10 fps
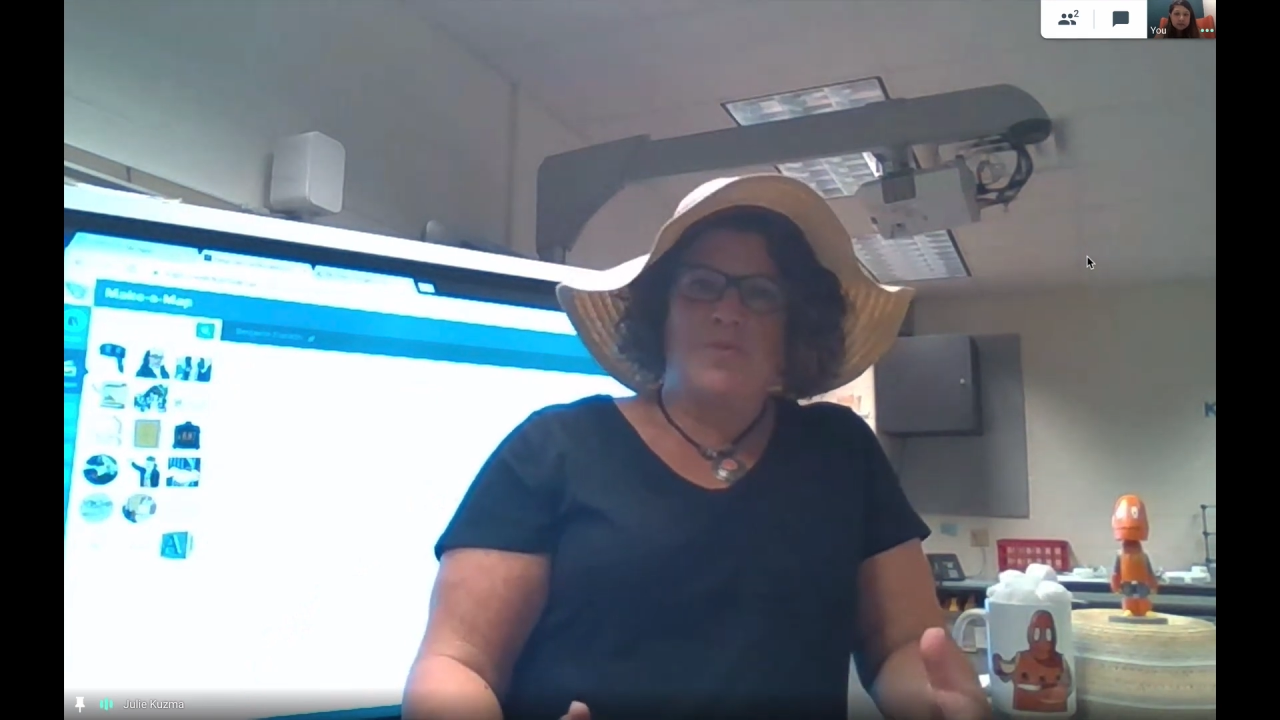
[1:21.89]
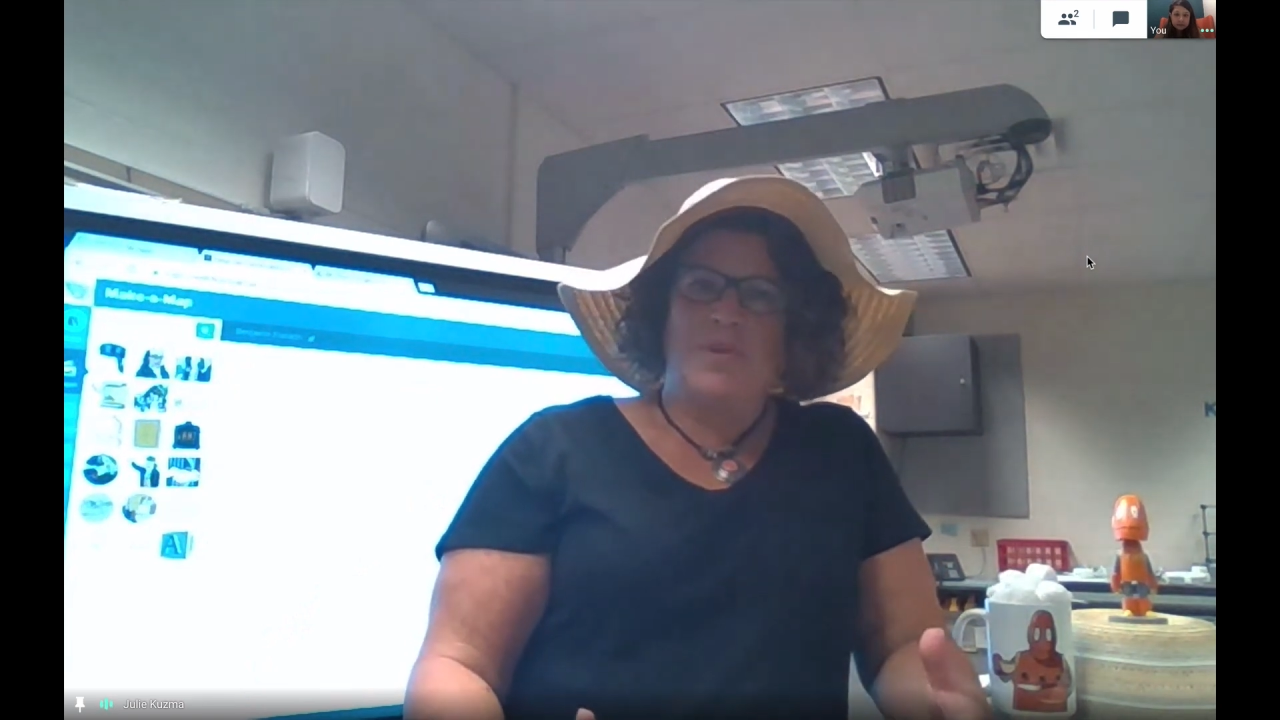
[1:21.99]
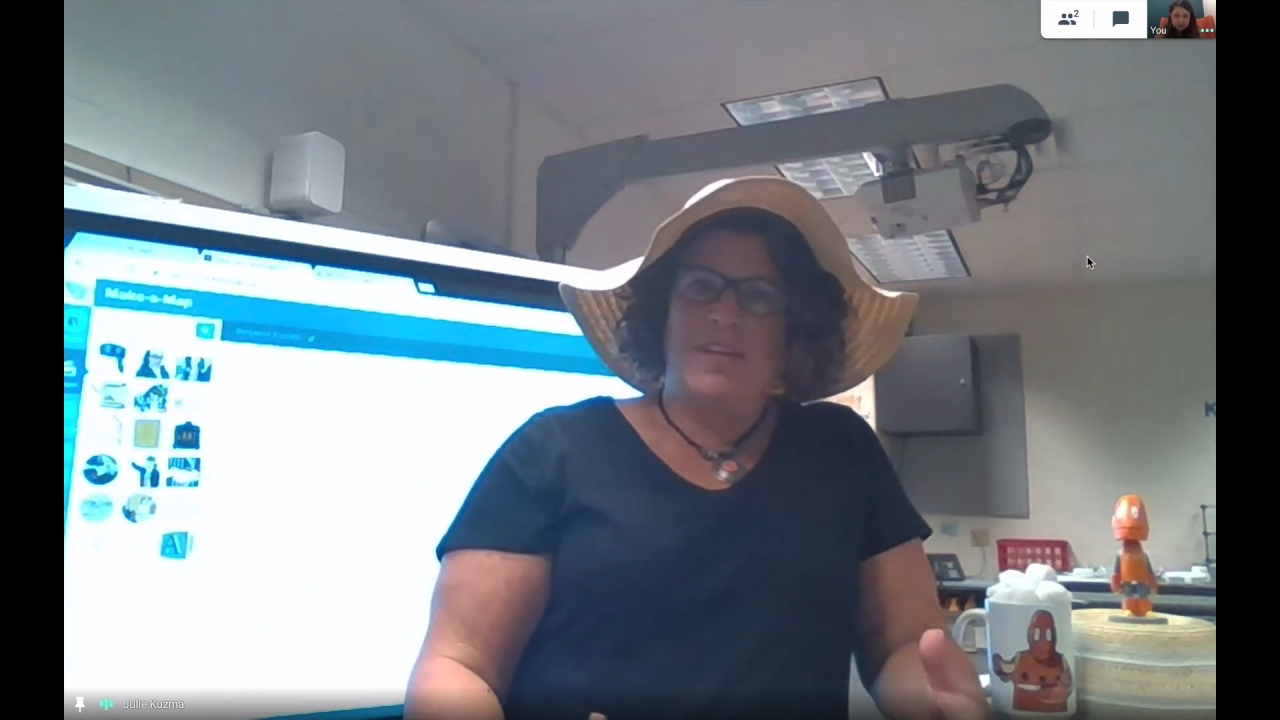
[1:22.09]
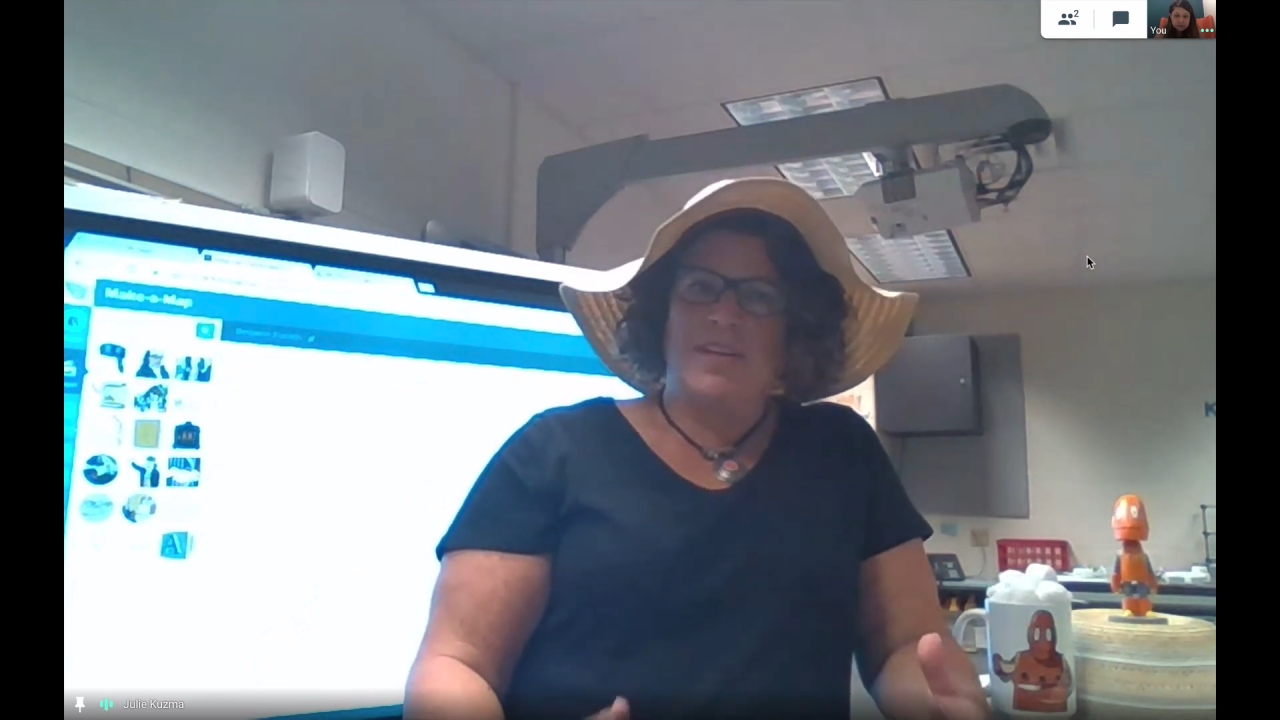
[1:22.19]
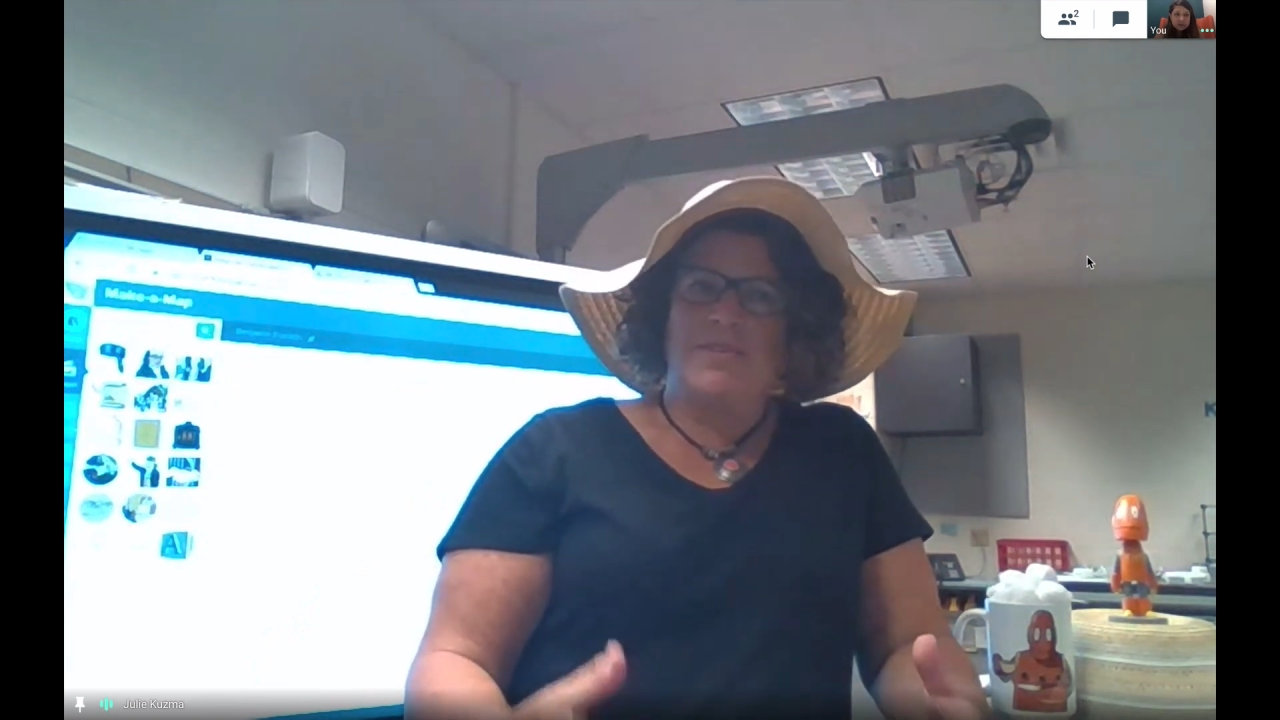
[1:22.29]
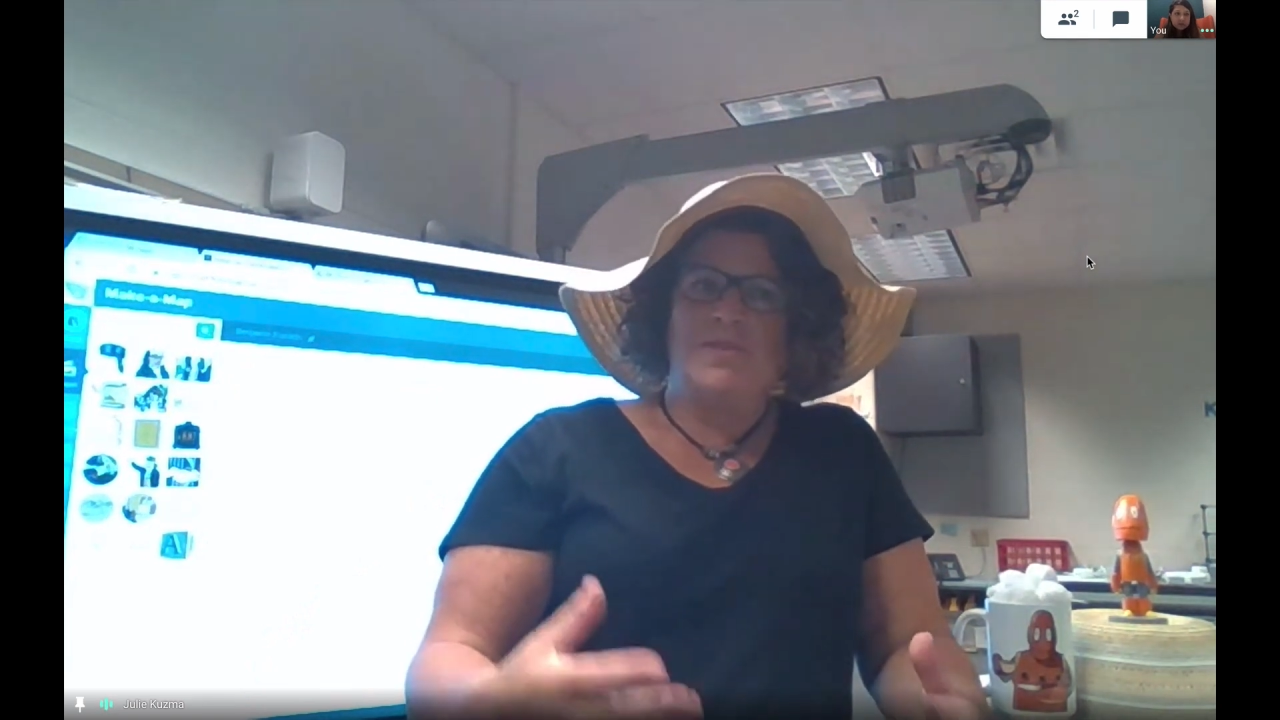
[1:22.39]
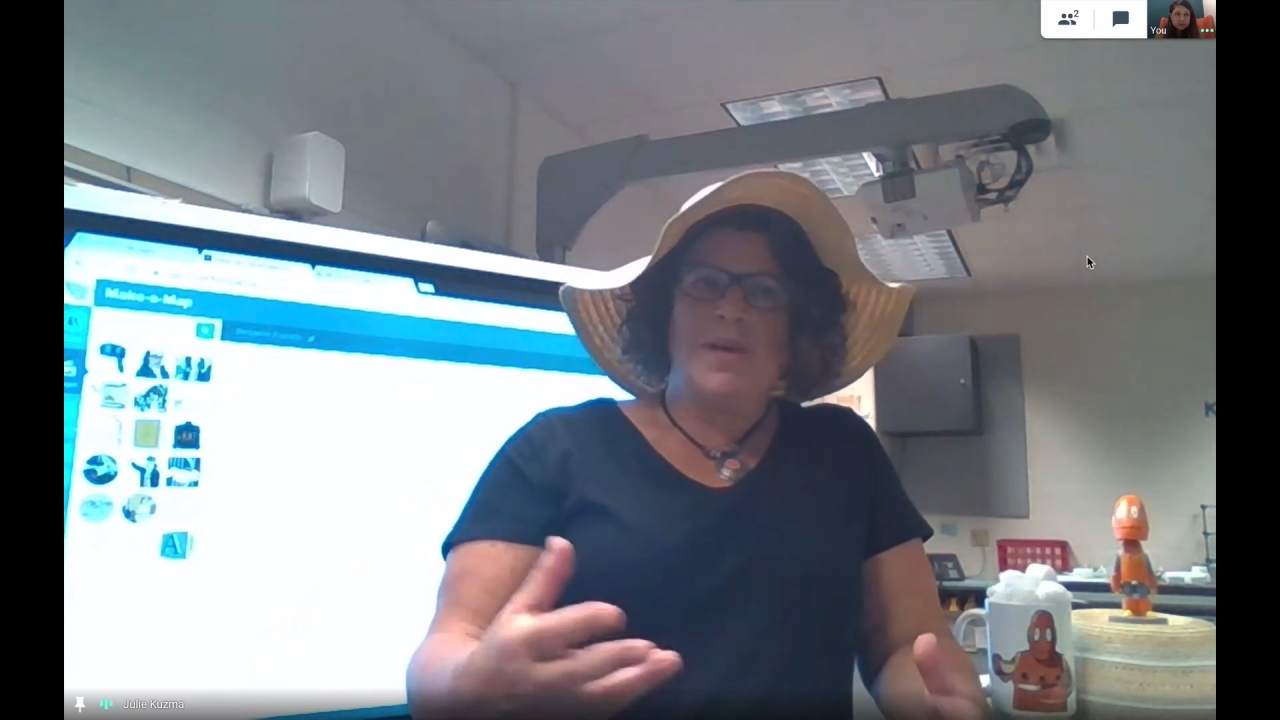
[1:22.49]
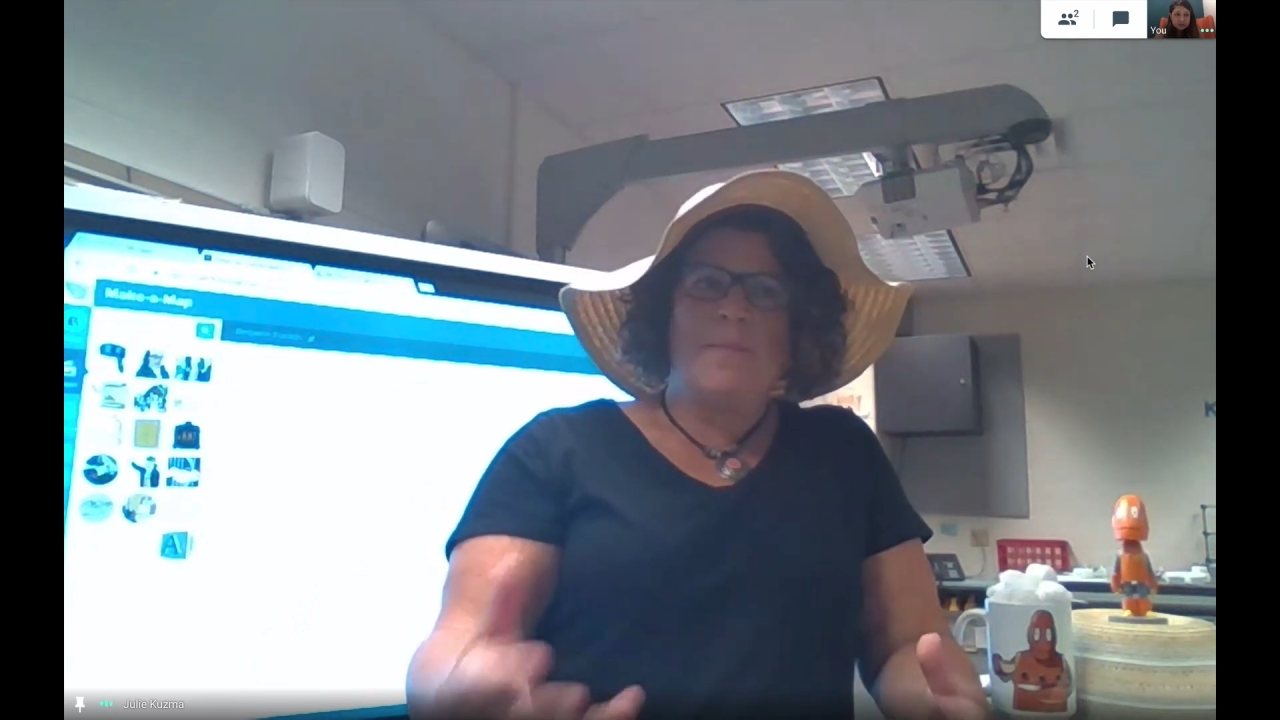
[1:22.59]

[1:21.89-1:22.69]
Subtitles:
videos,